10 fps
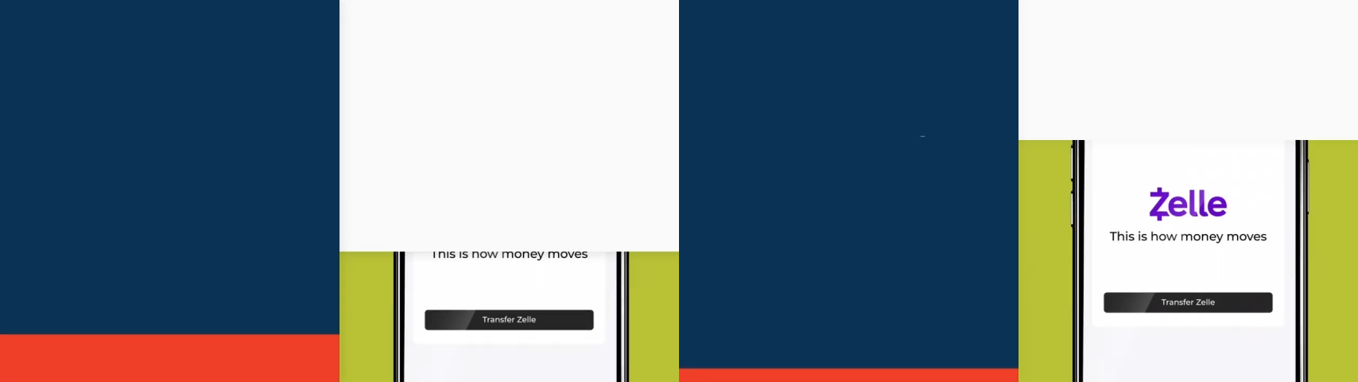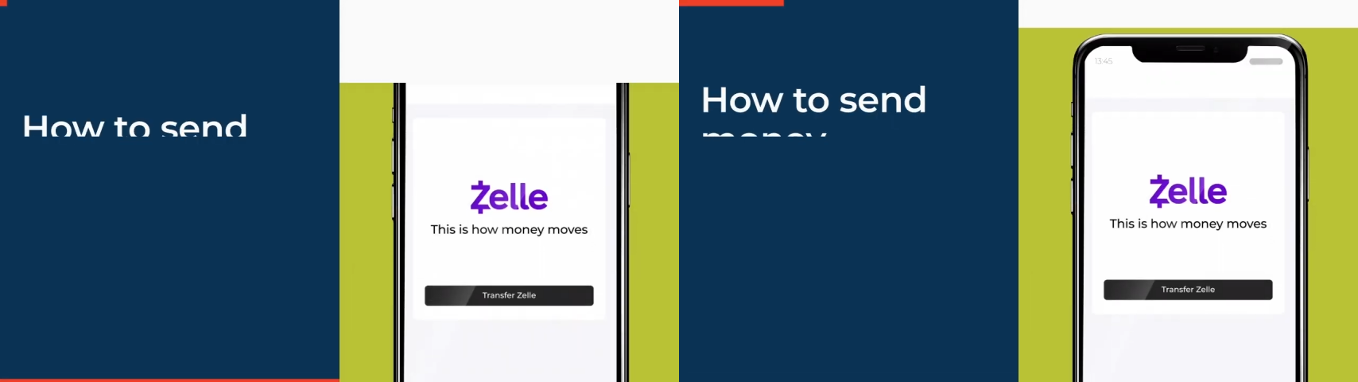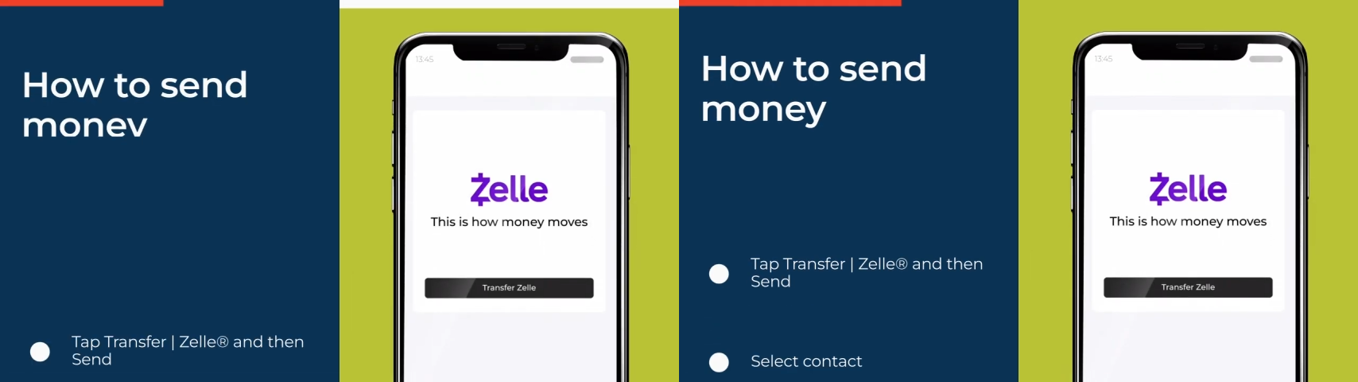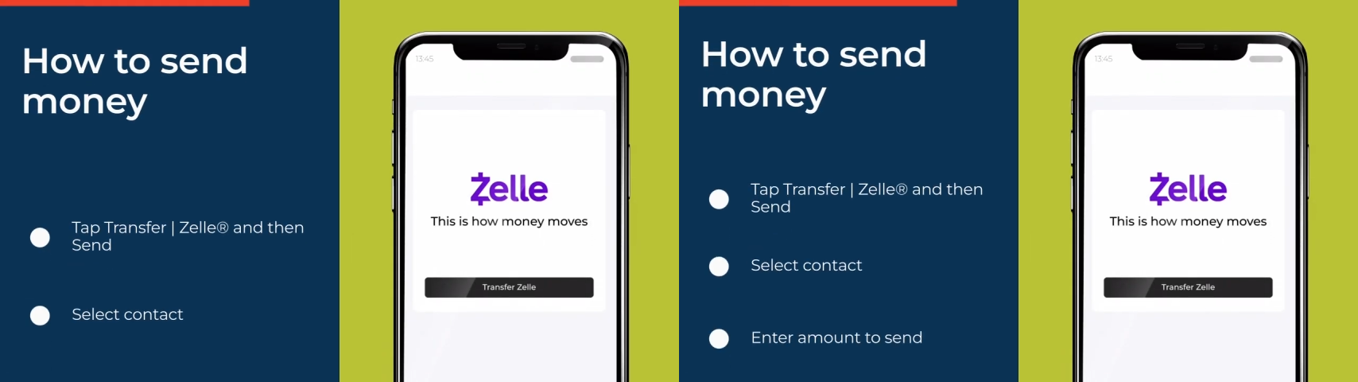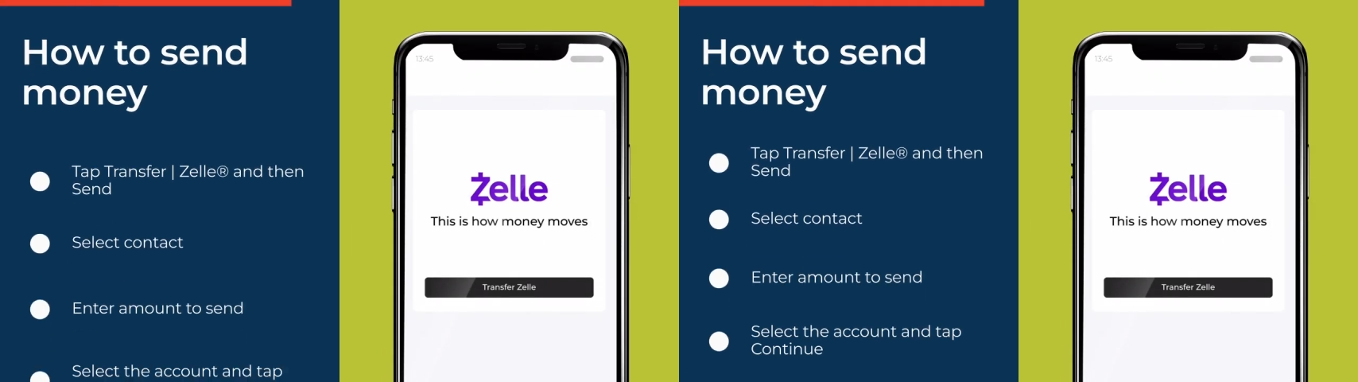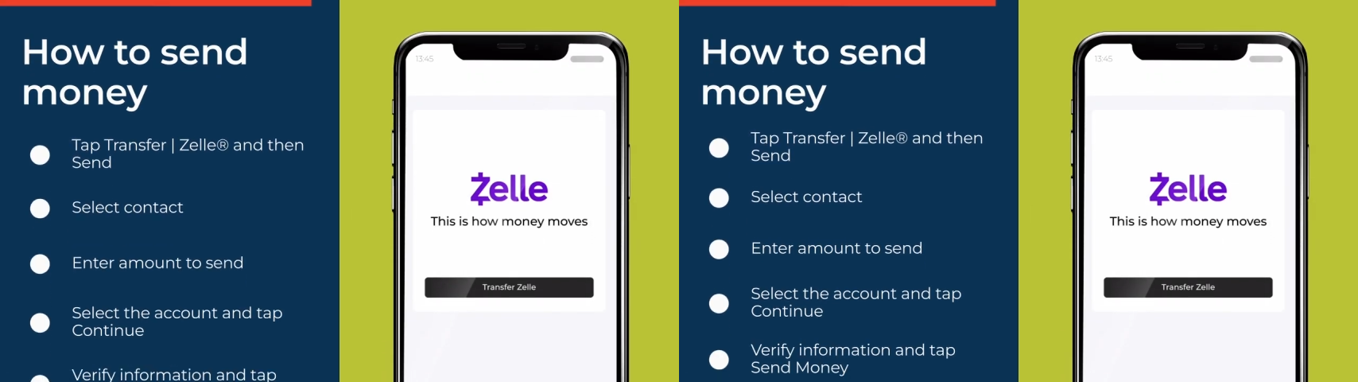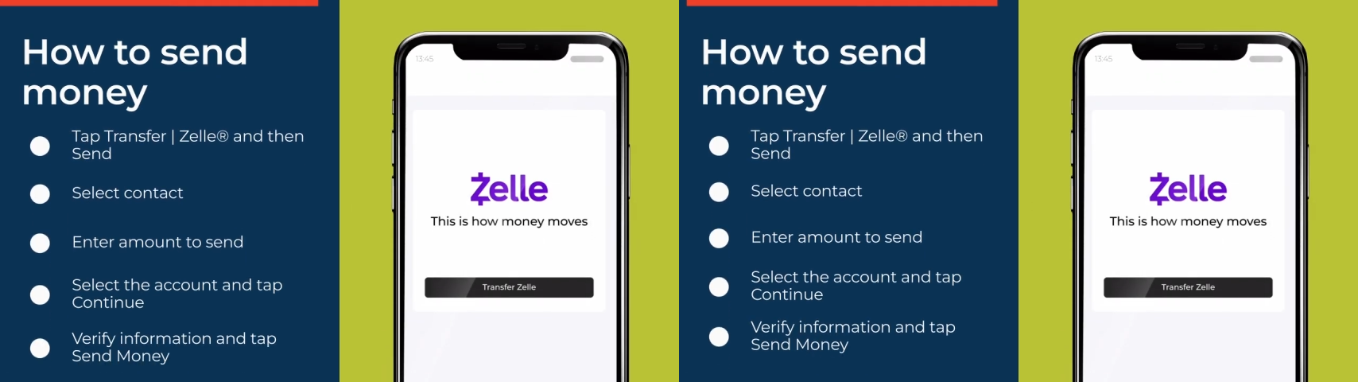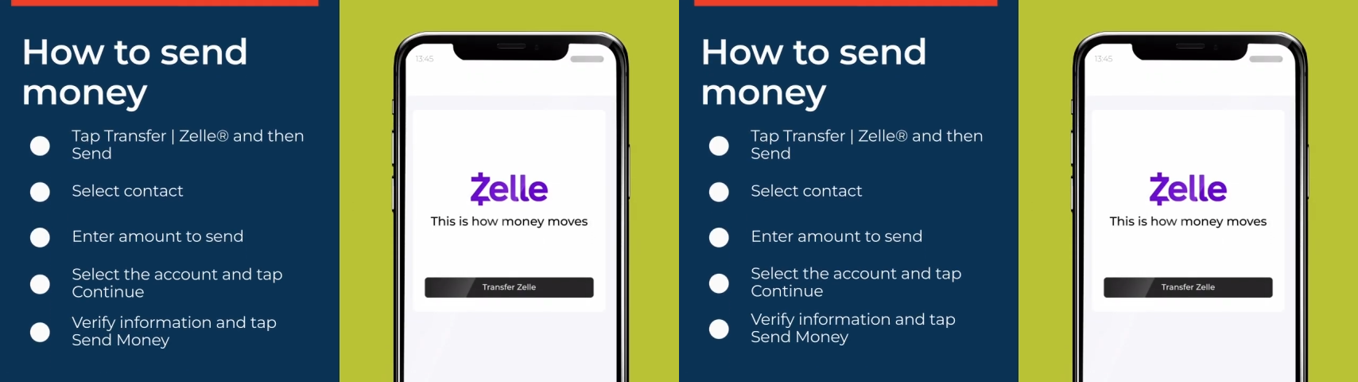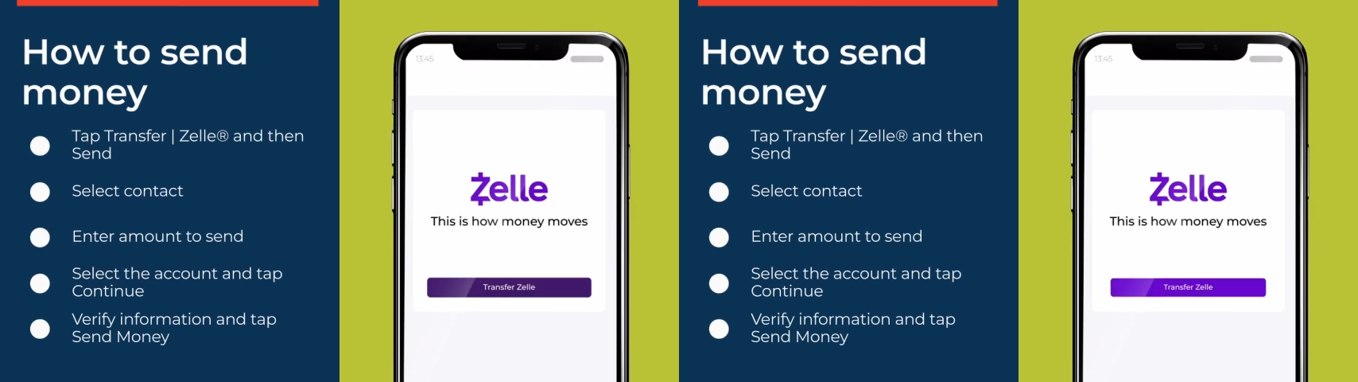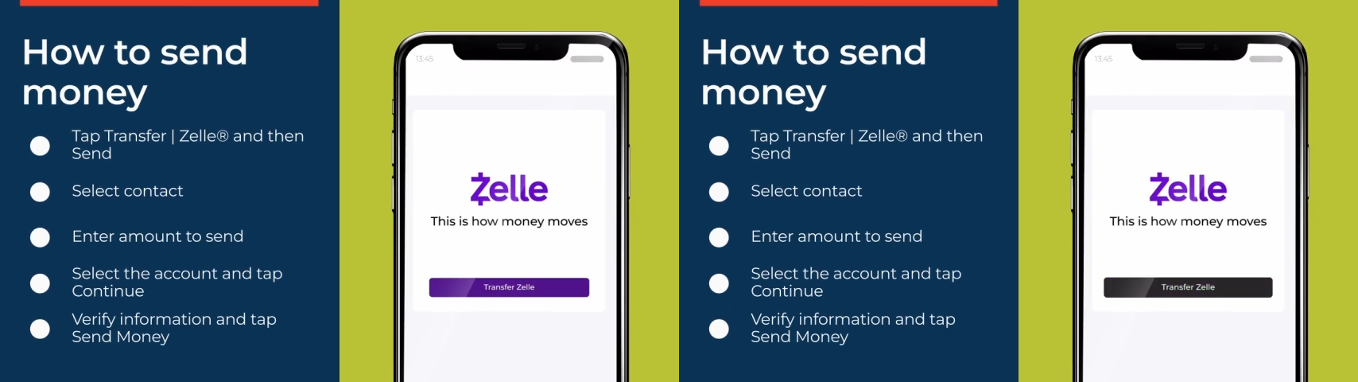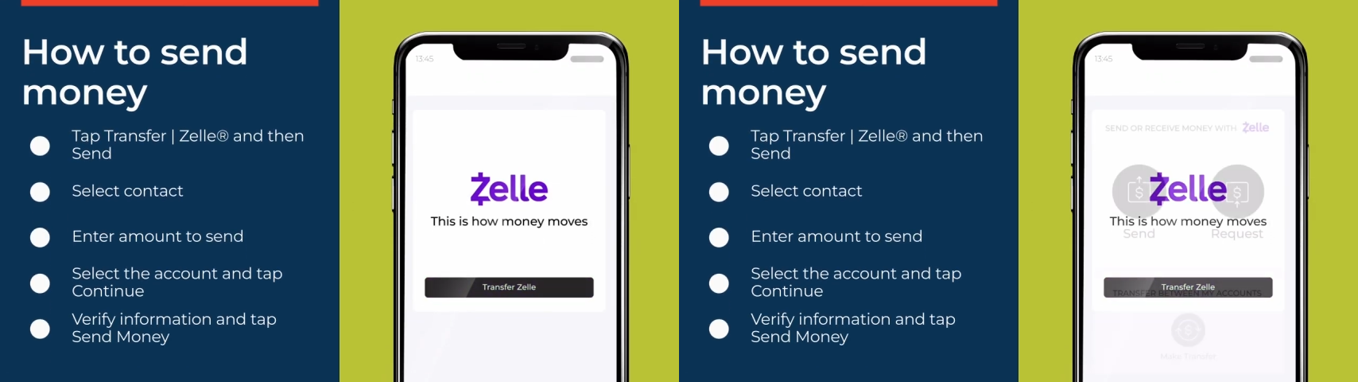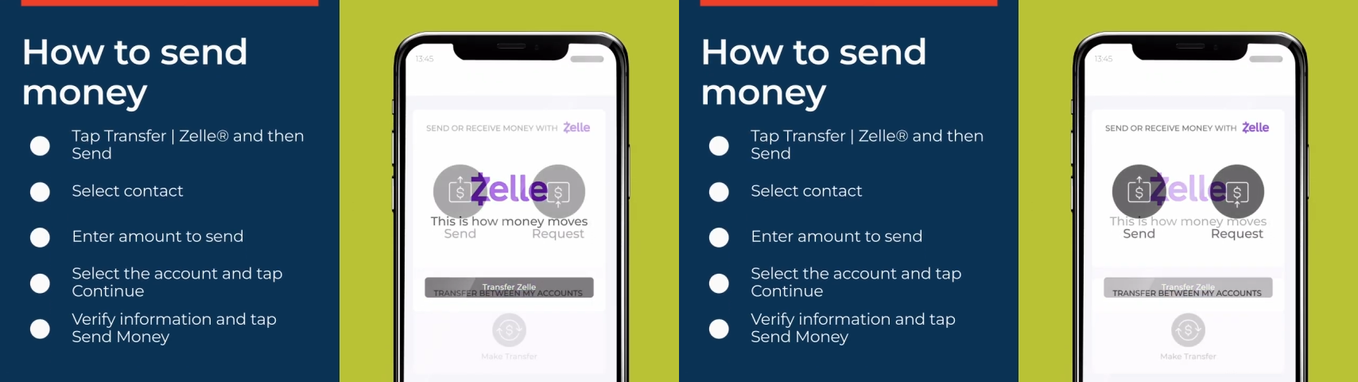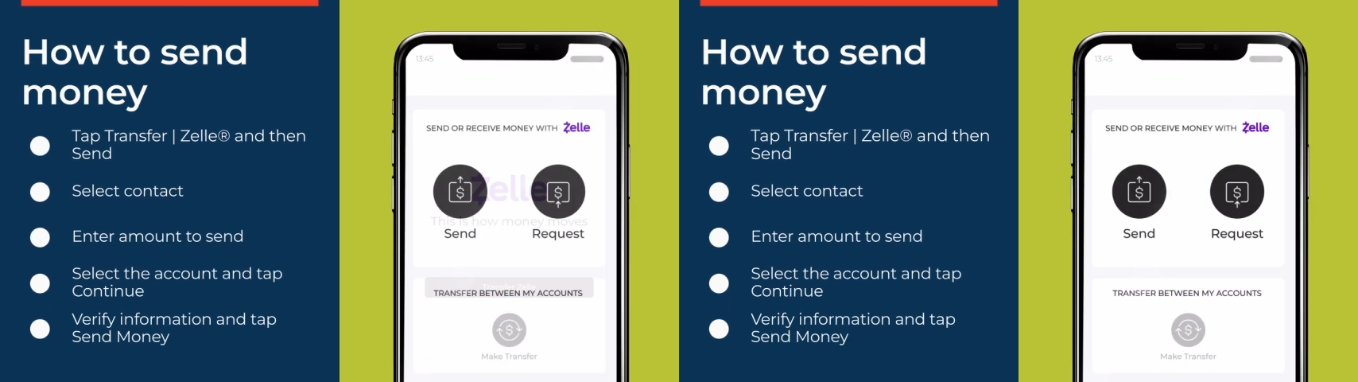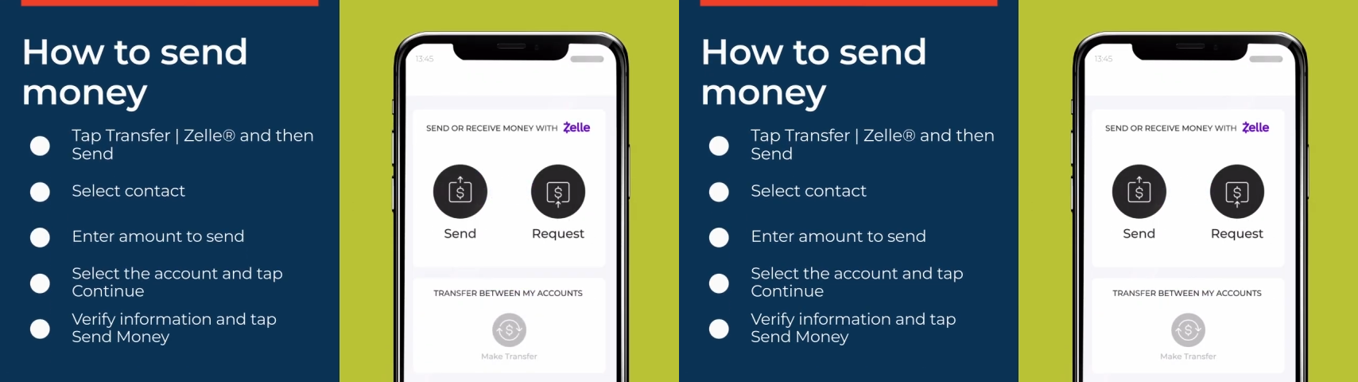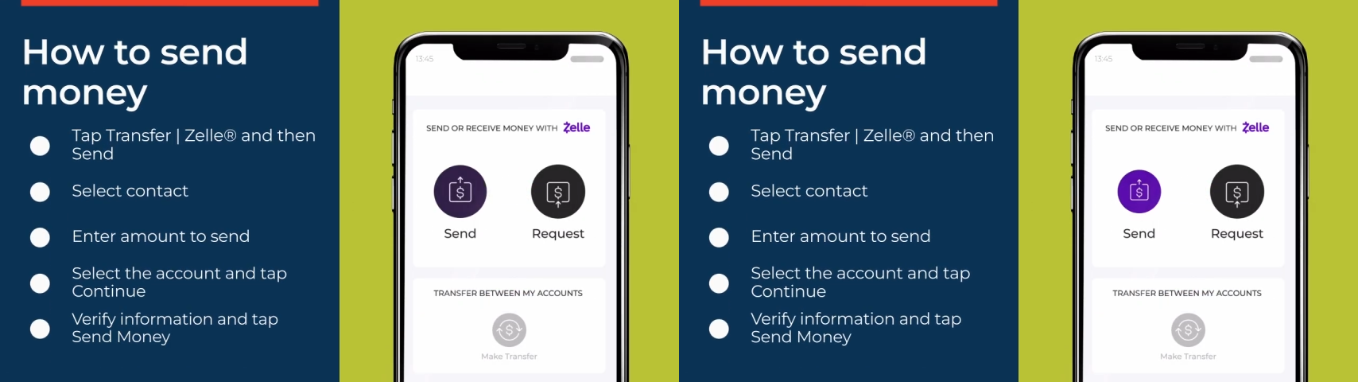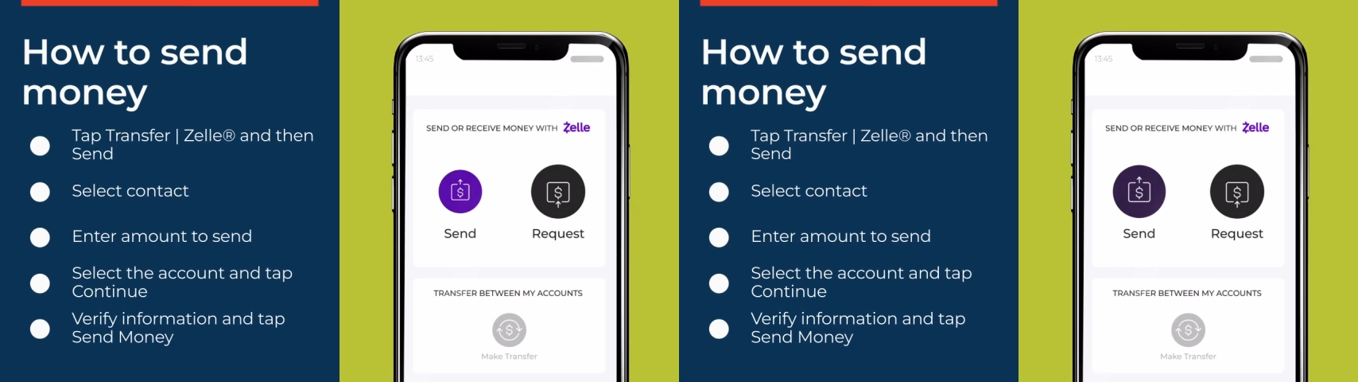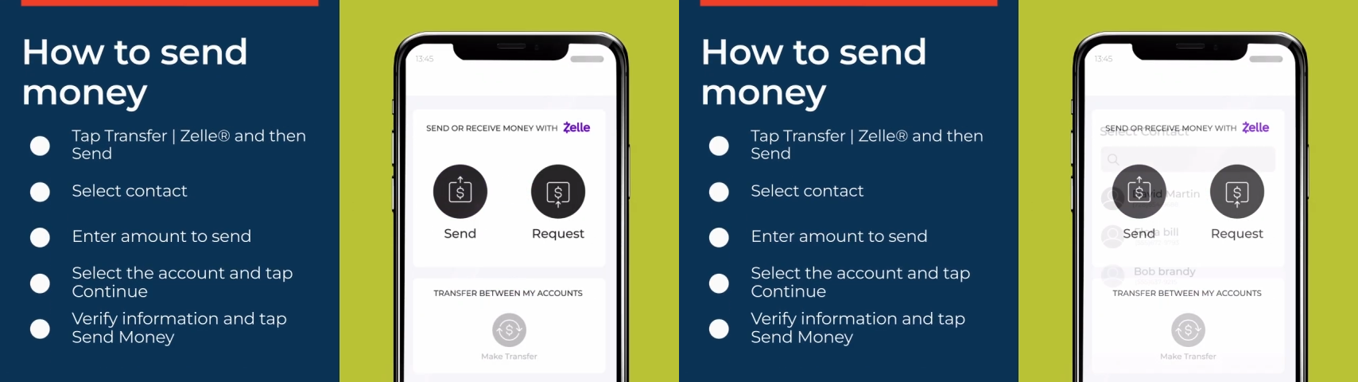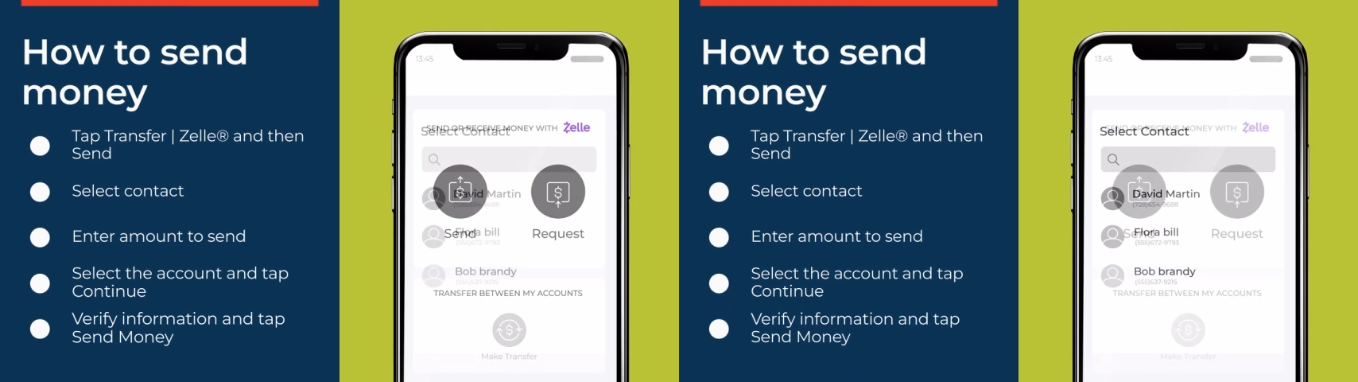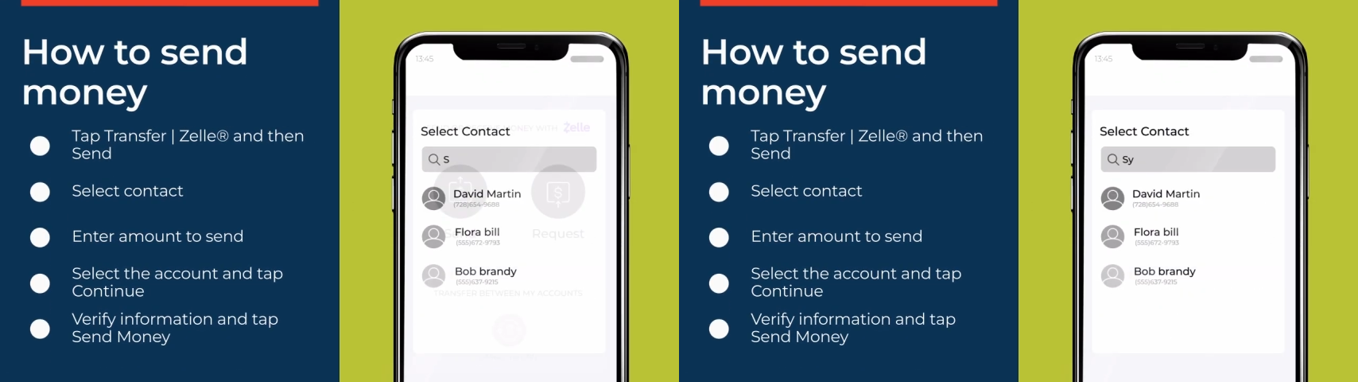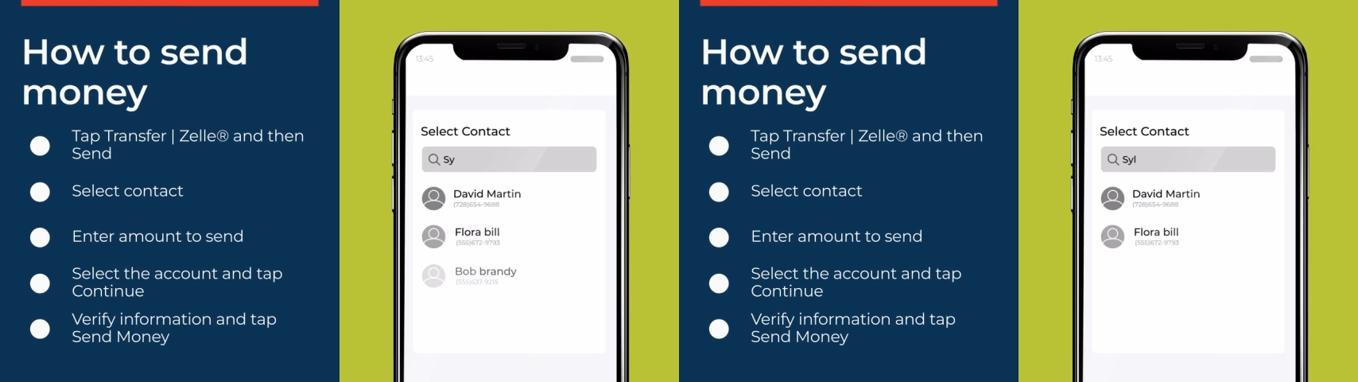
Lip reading: [unreadable: no face in view]